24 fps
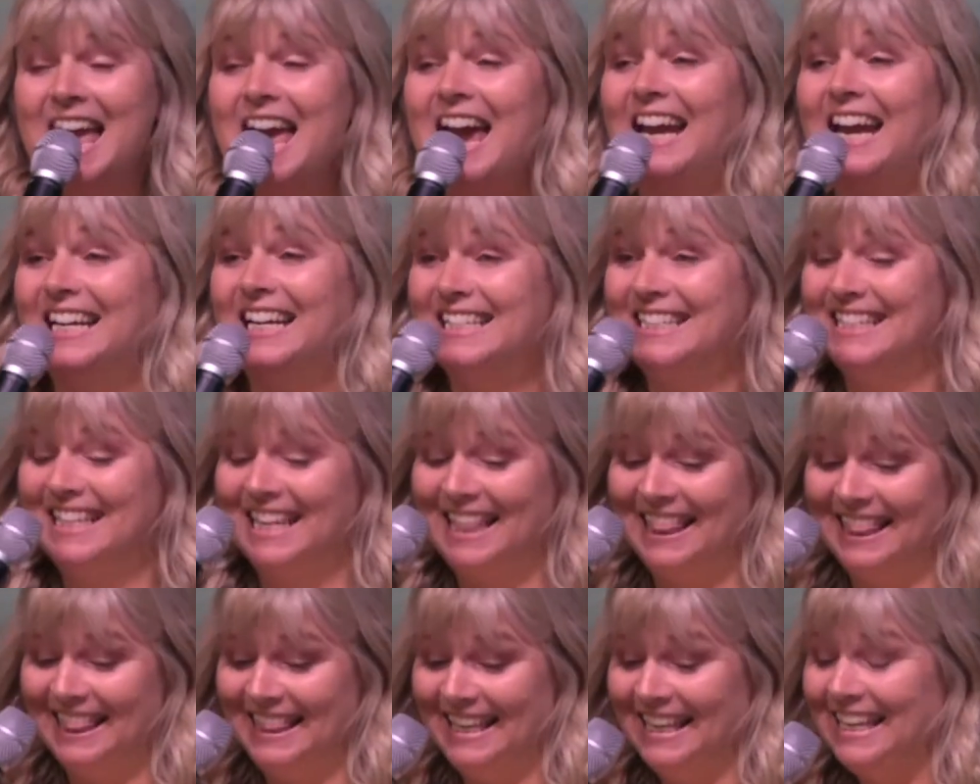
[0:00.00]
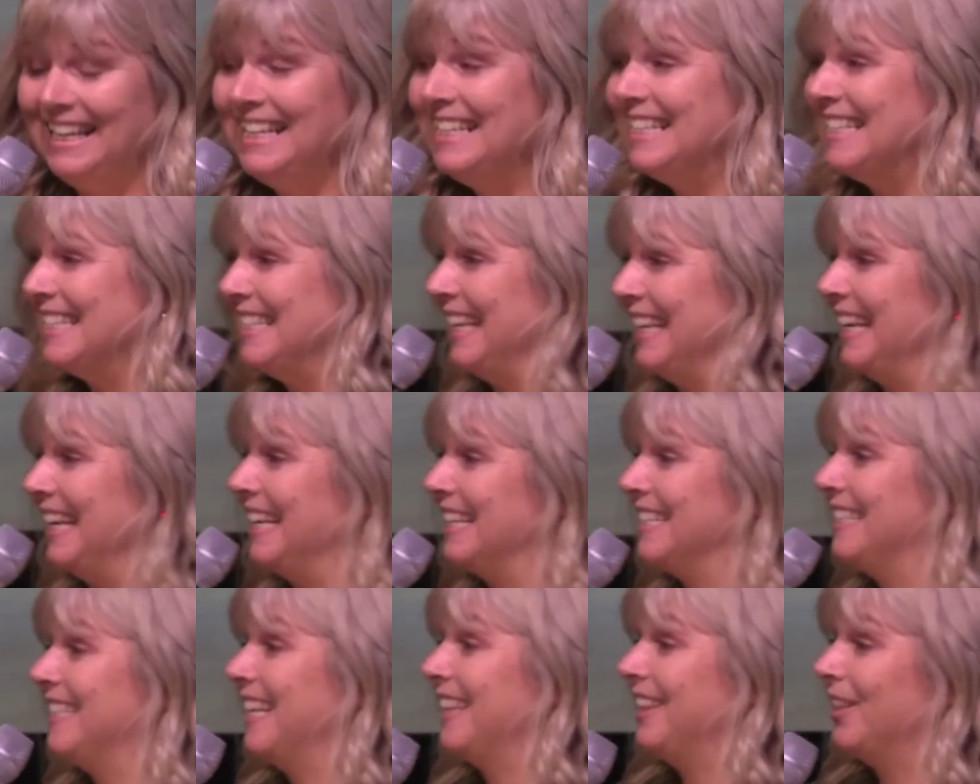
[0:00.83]
and it's these
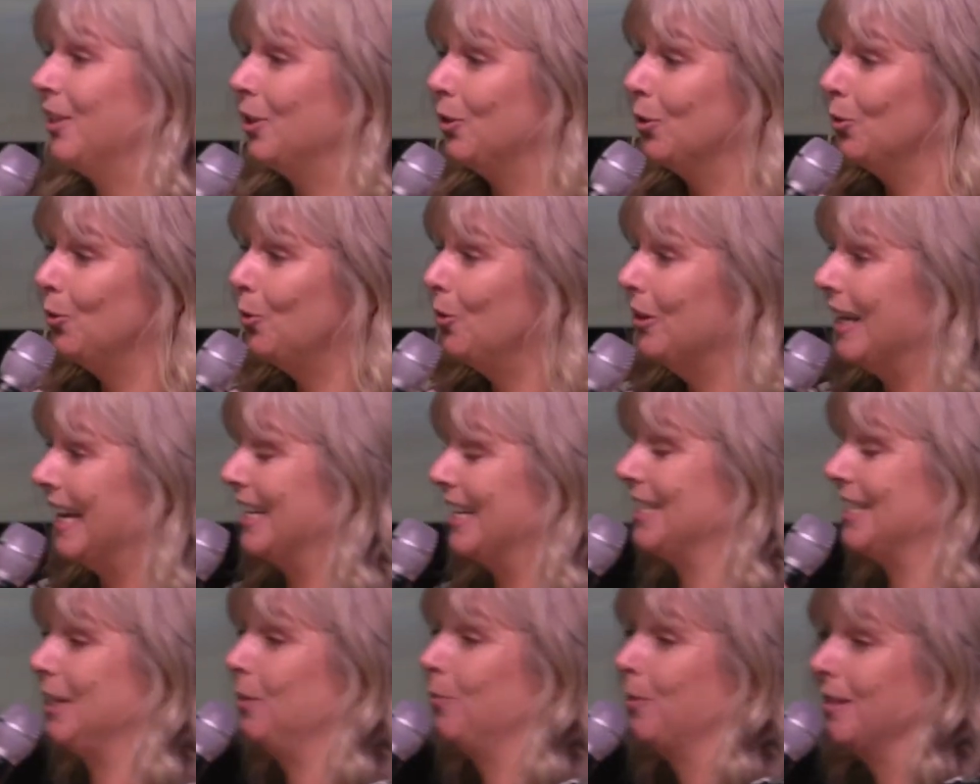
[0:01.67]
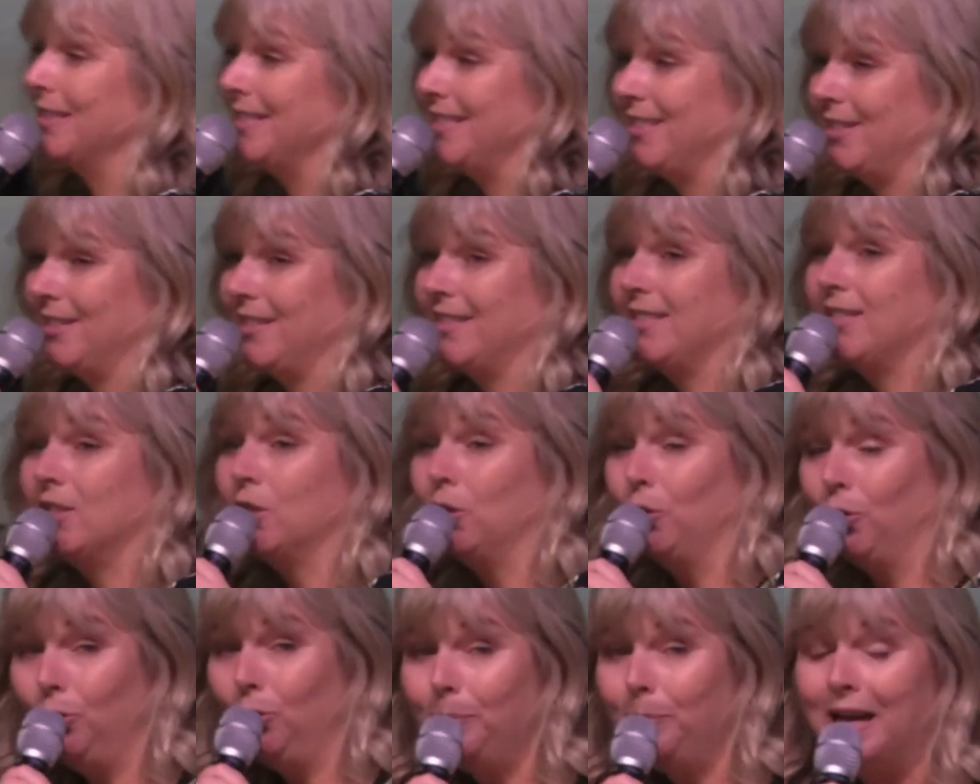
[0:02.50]
things that the Lord actually wants to
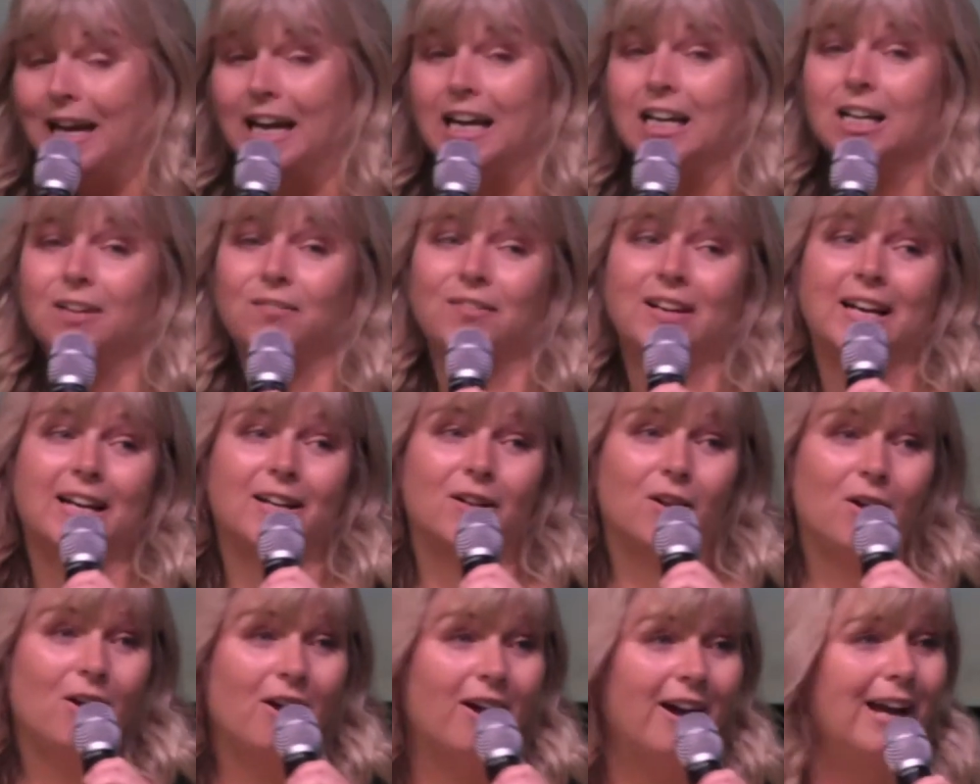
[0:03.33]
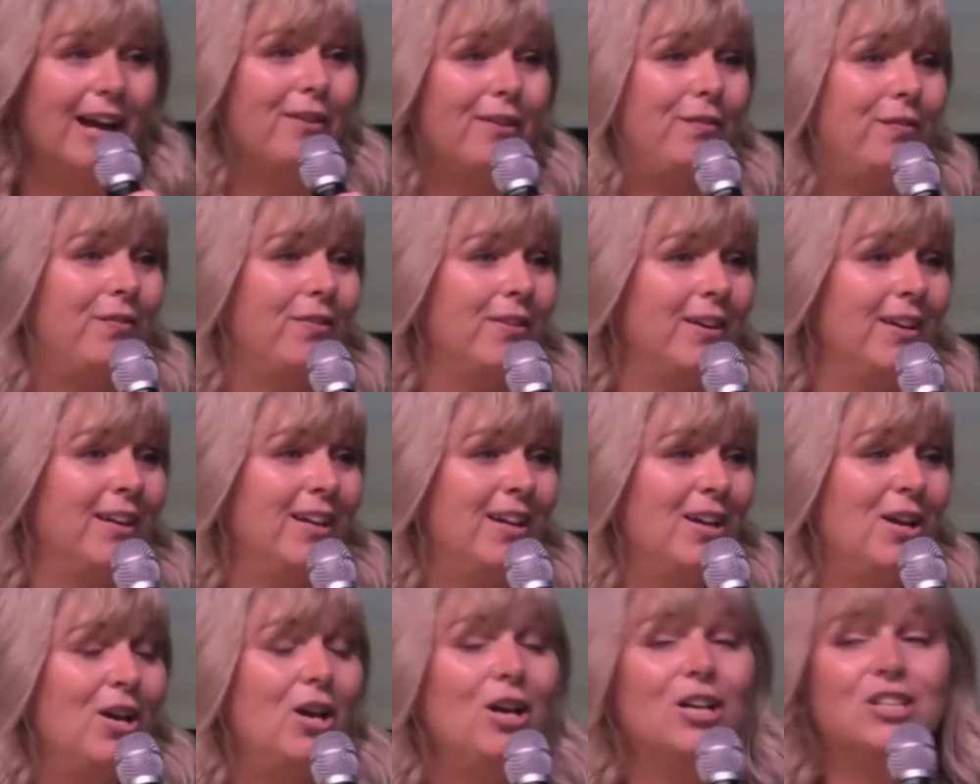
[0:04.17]
scoop out of our life
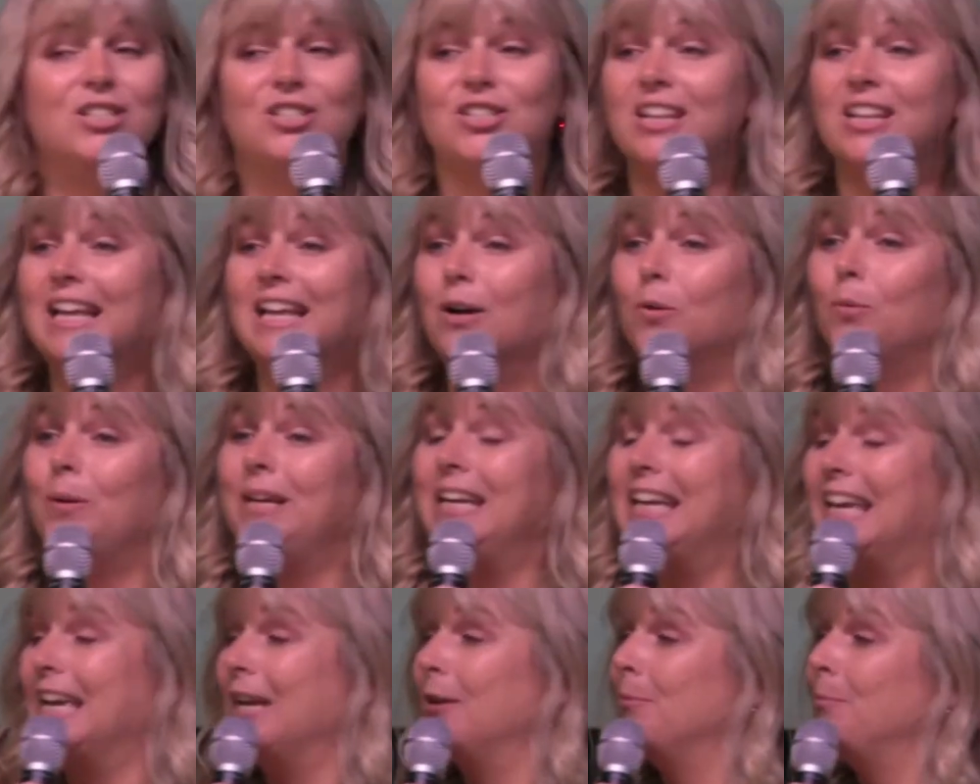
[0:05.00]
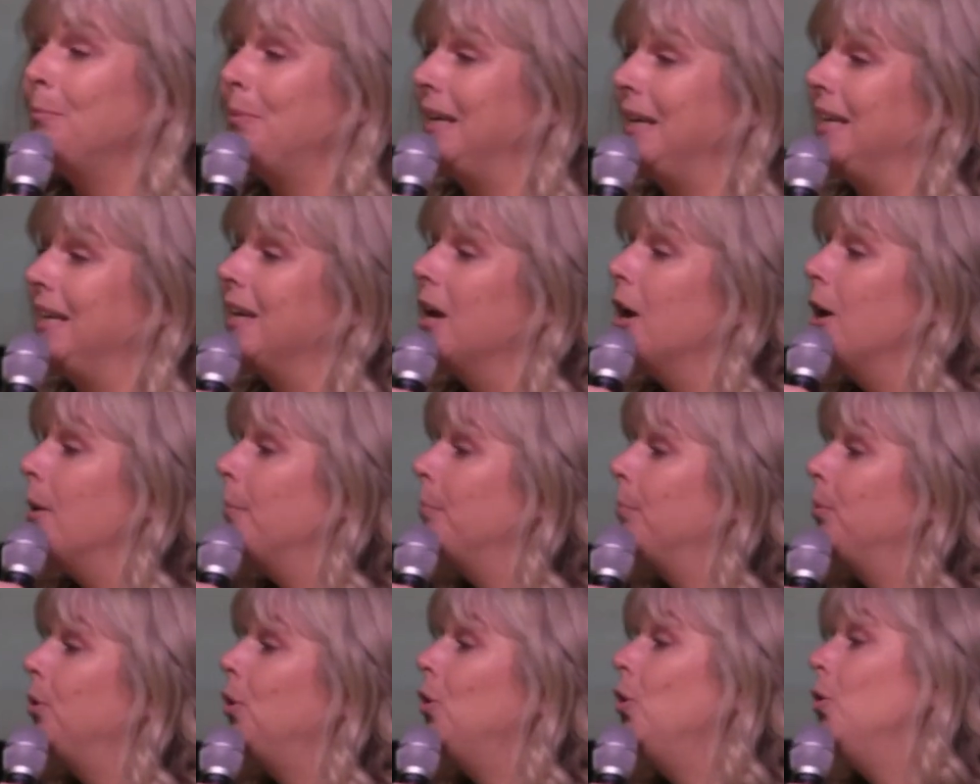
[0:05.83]
so that we can be
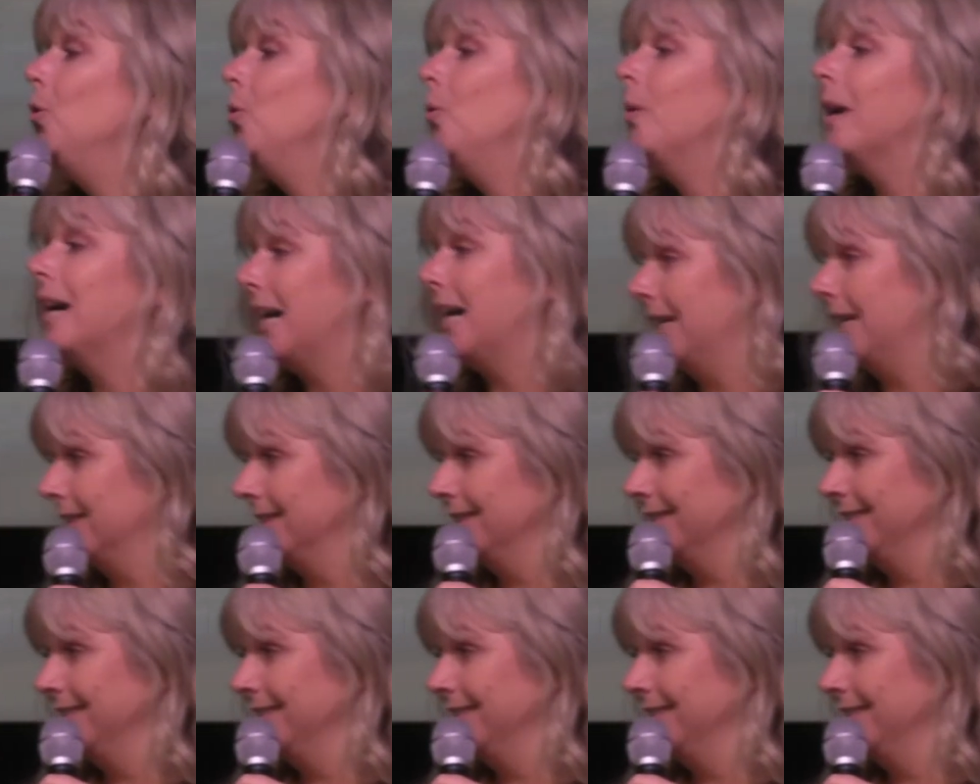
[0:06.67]
pure,